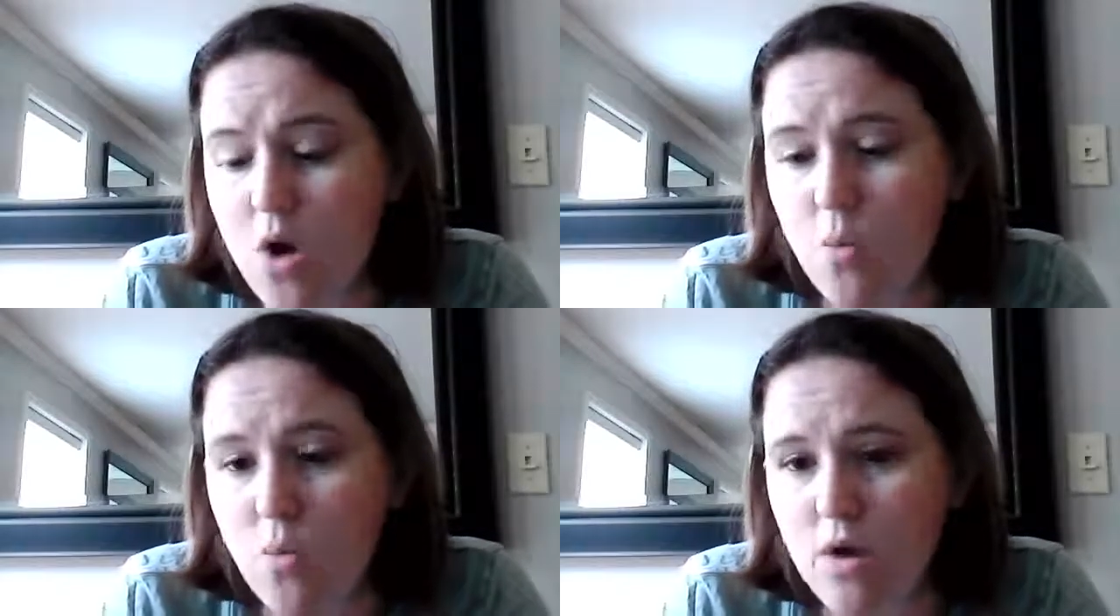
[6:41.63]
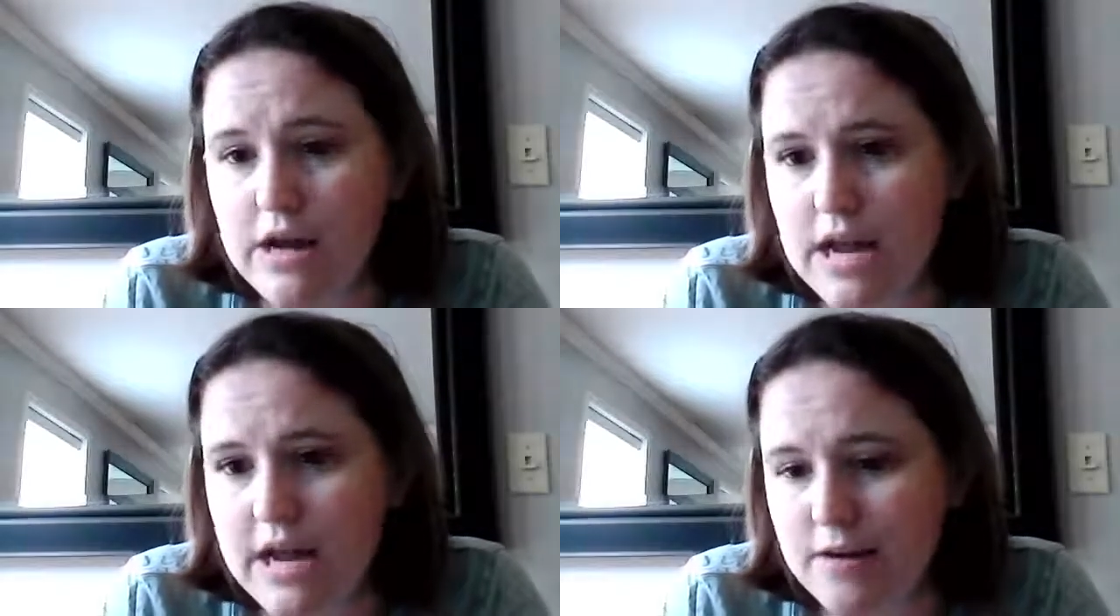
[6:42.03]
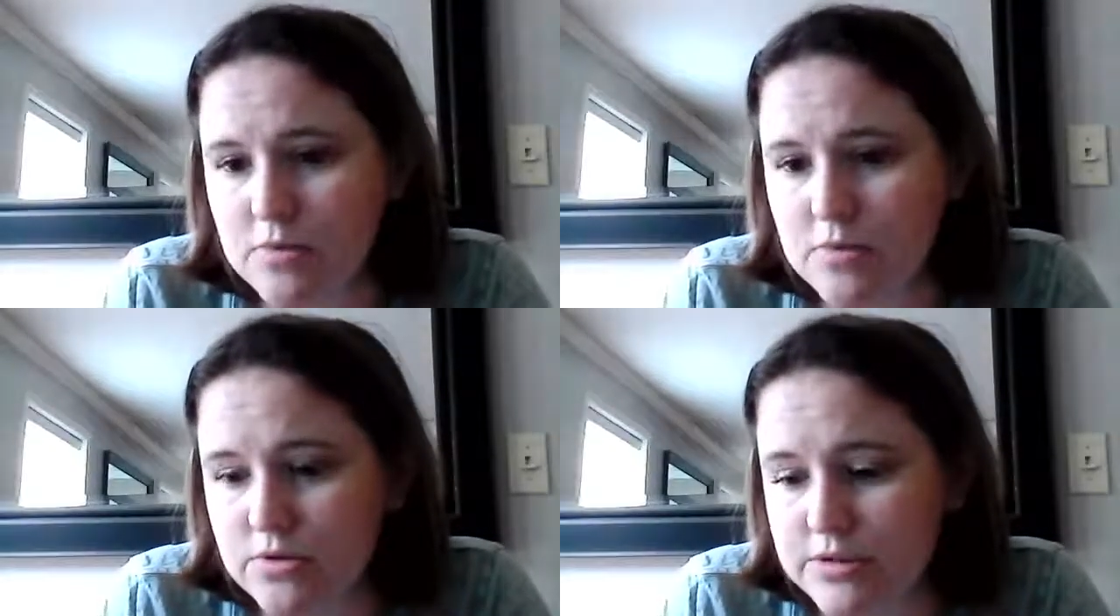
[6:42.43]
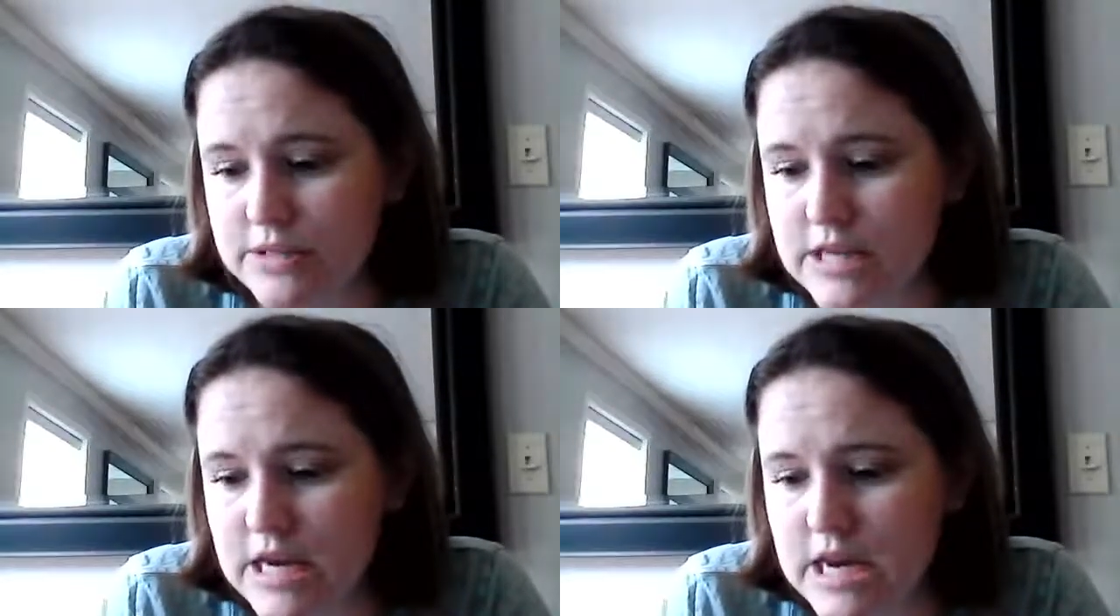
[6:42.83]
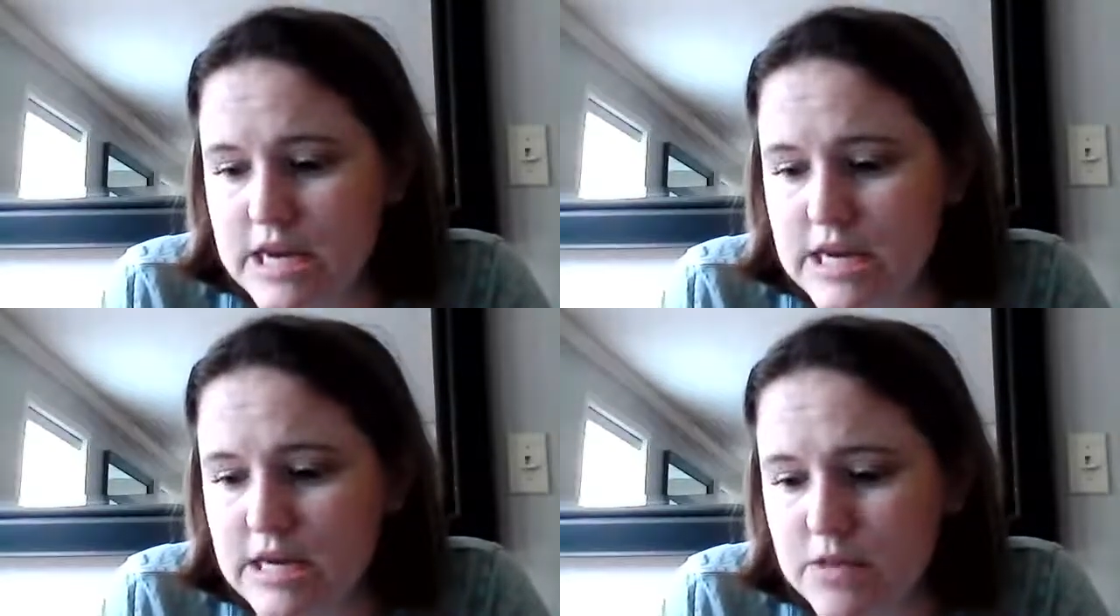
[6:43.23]
what animals
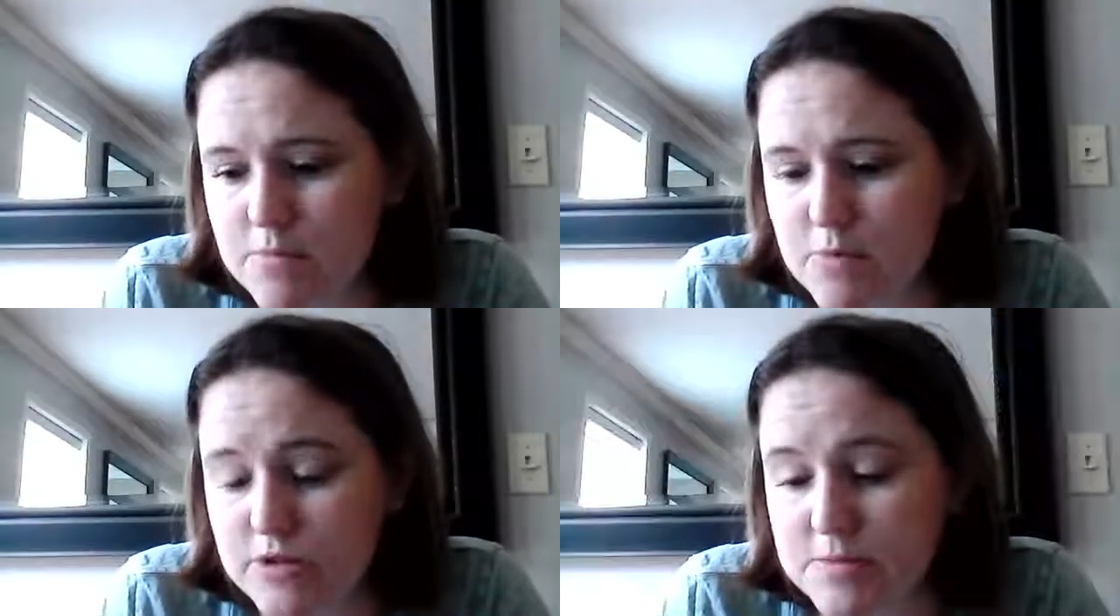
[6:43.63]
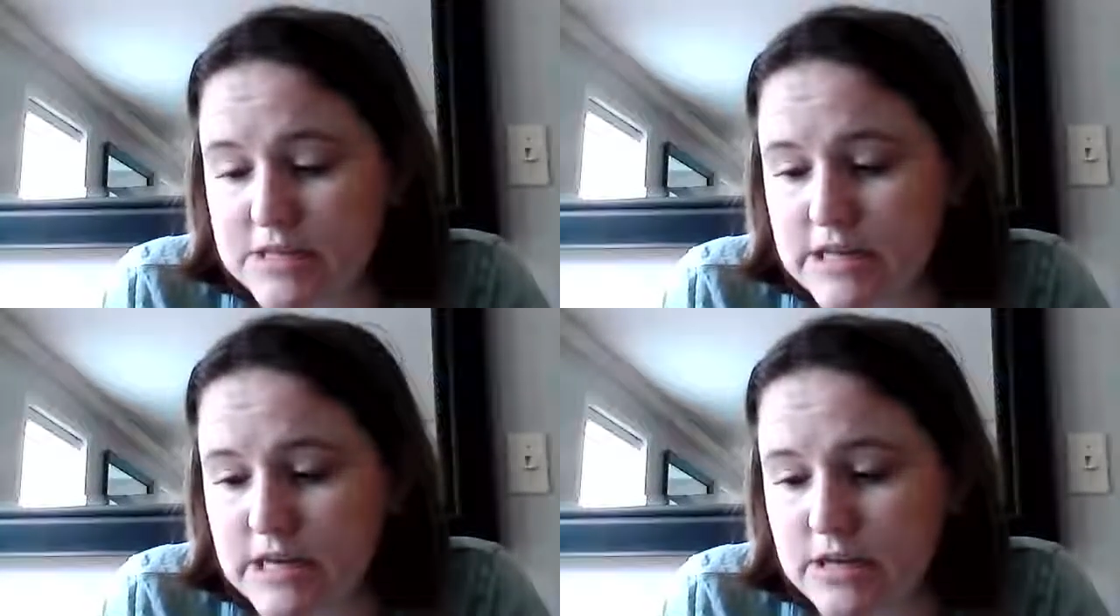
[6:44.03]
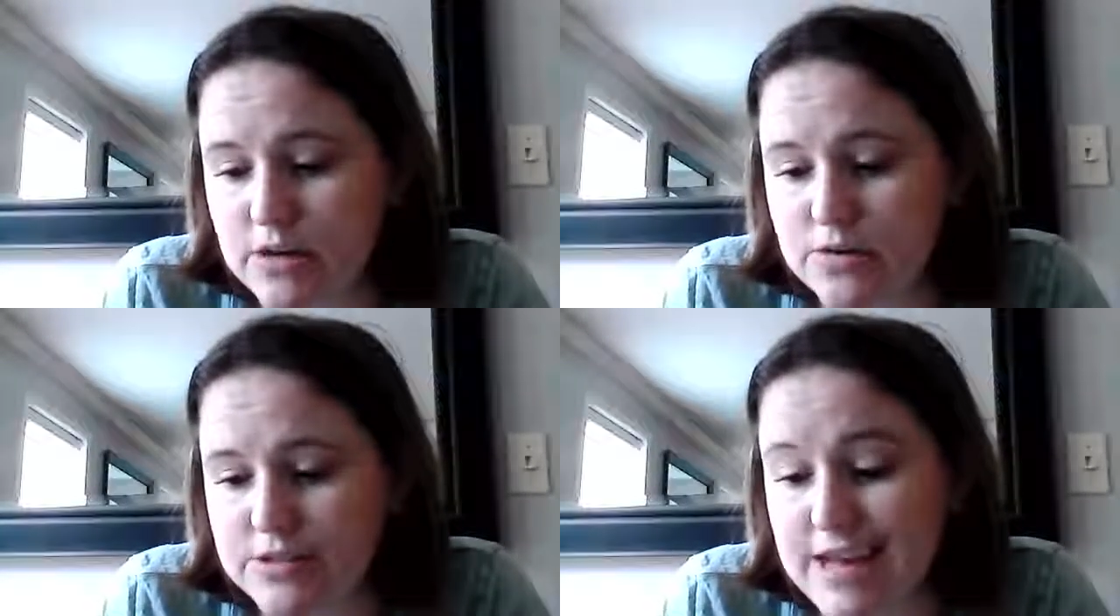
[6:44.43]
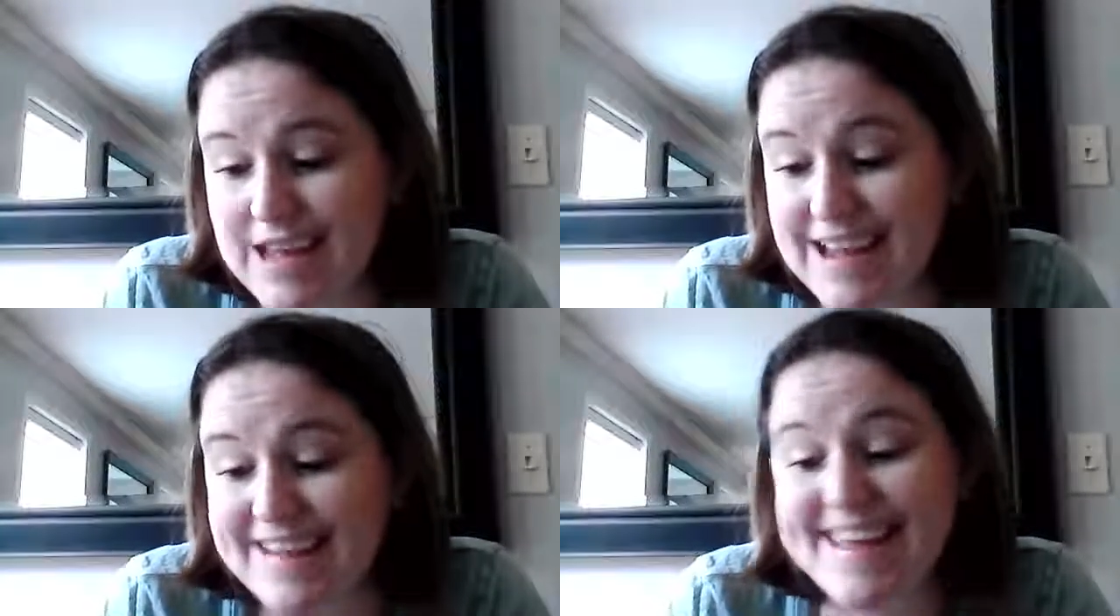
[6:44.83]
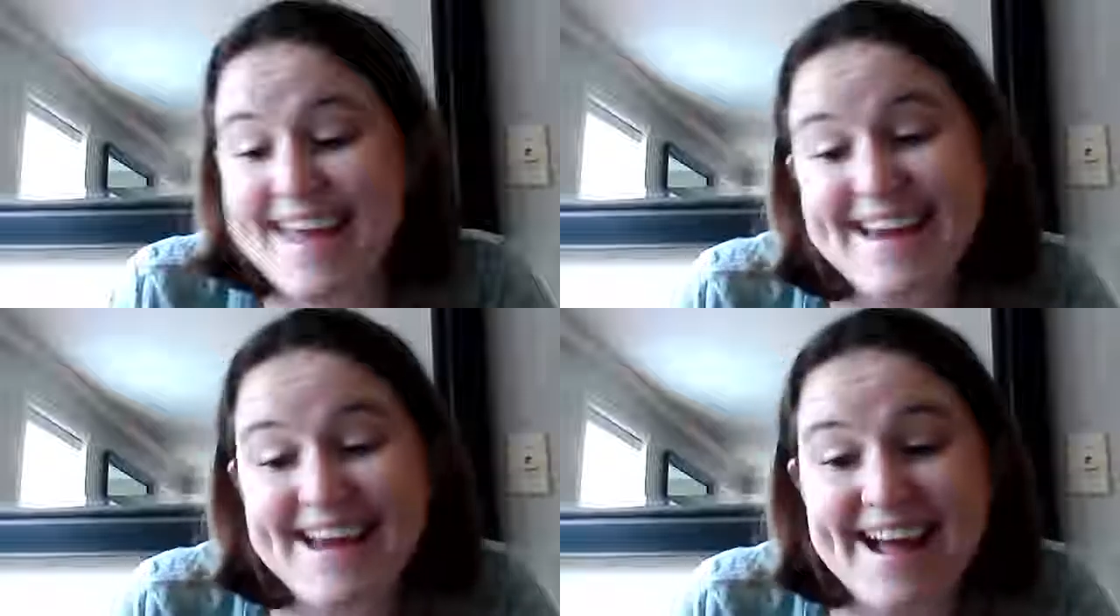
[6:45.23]
eat the most mosquitoes, and
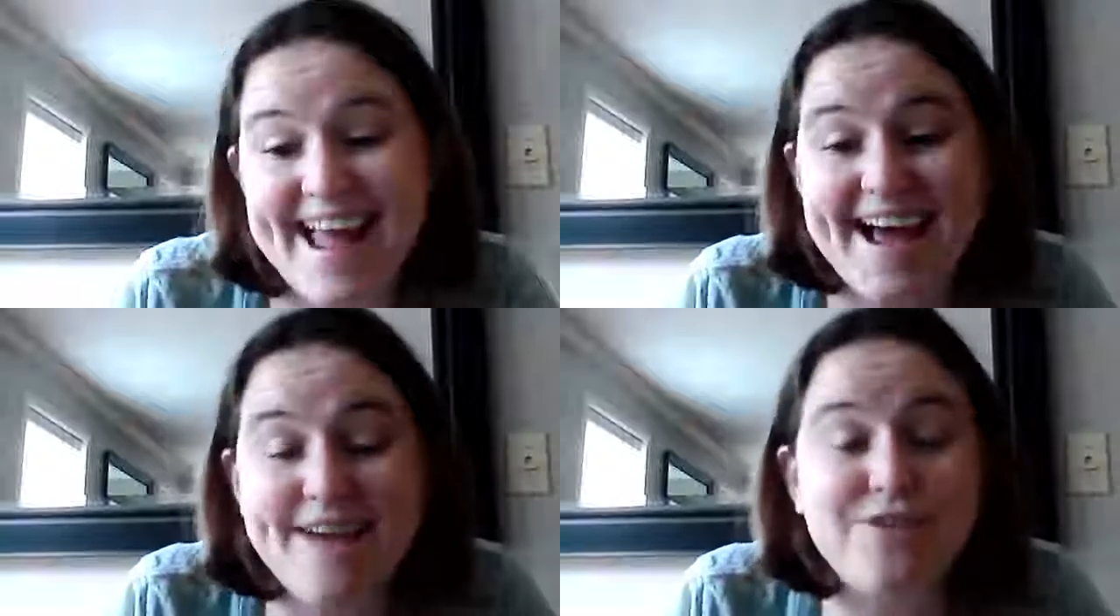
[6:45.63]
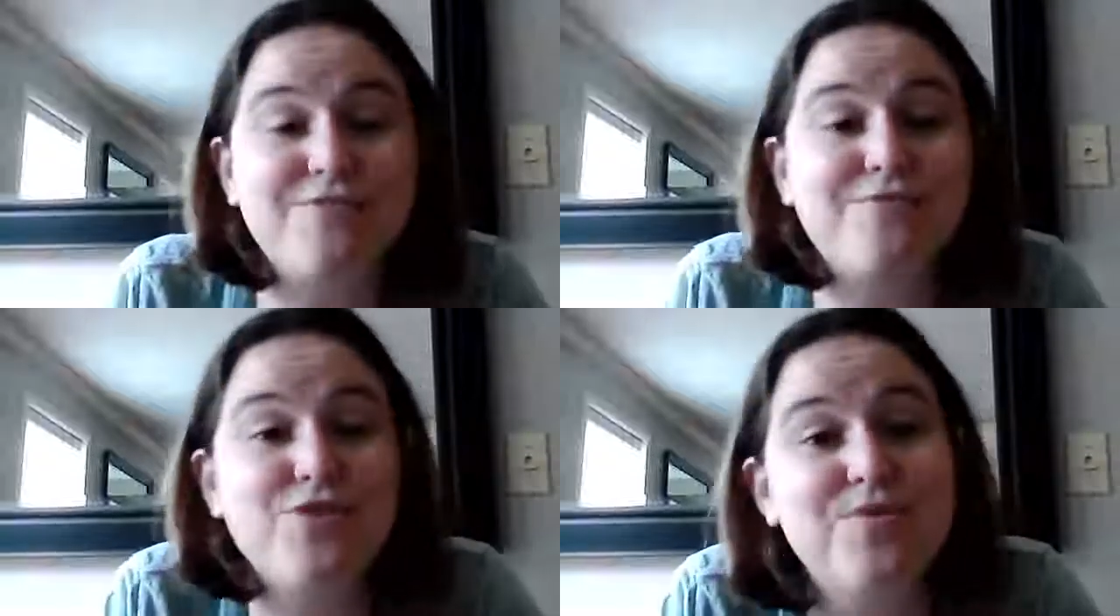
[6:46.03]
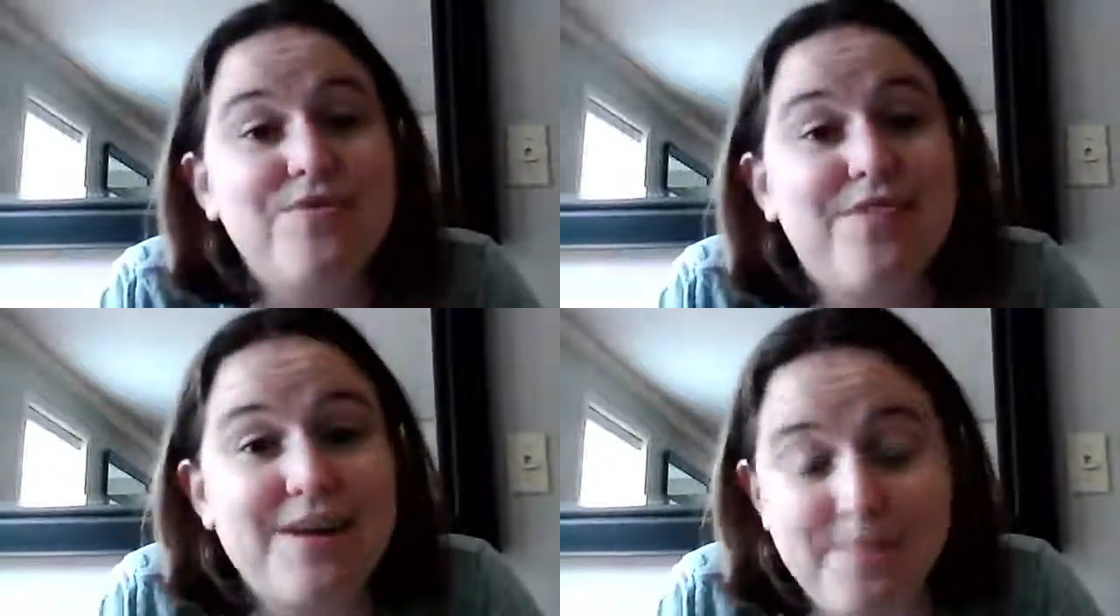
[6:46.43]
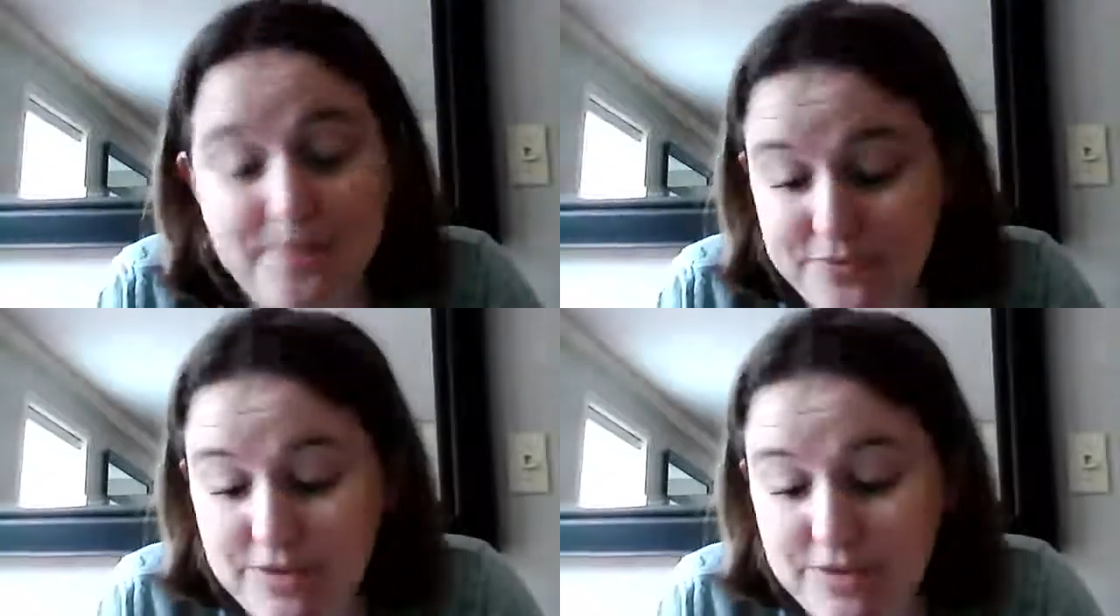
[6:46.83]
can I have a few of them?